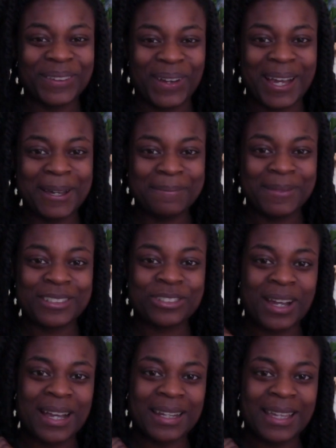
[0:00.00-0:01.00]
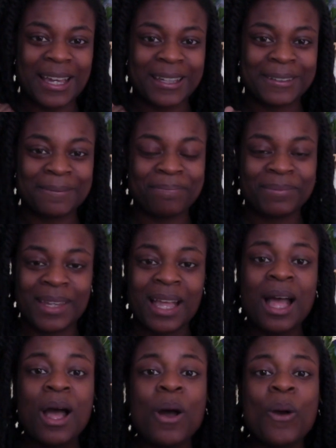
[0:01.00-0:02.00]
Okay, let's try it again.
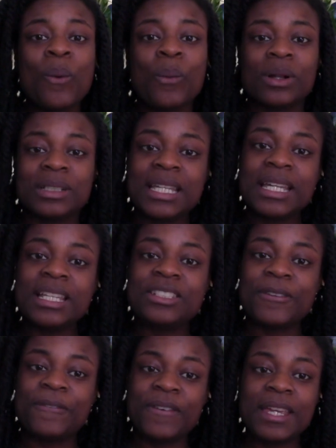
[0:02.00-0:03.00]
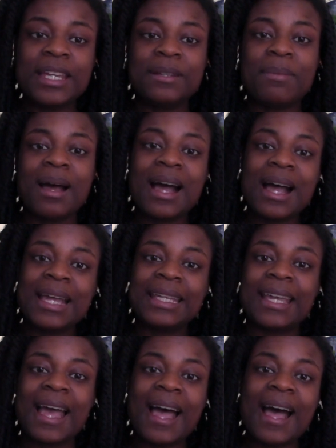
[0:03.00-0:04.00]
Well, did you feed my
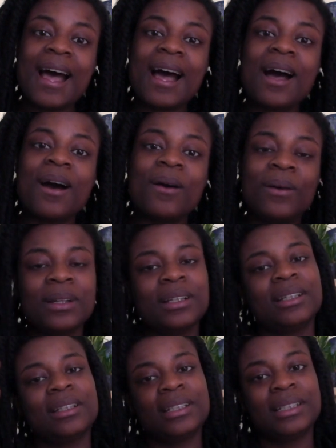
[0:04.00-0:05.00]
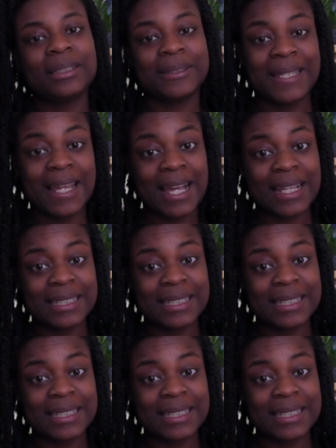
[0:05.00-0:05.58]
cow? Yes.